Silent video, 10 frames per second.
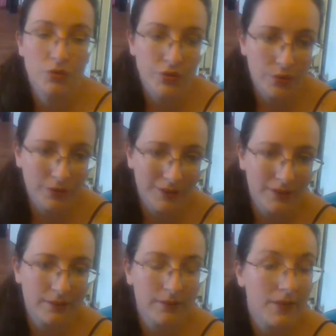
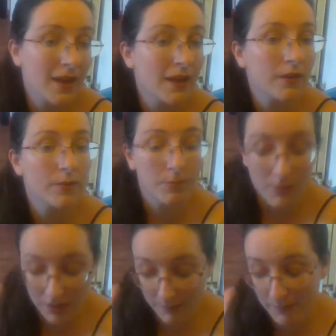resources that
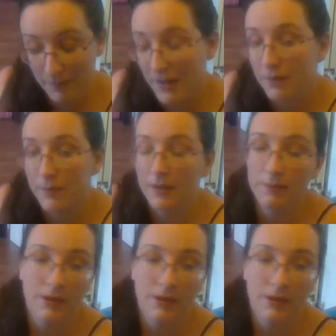might be better being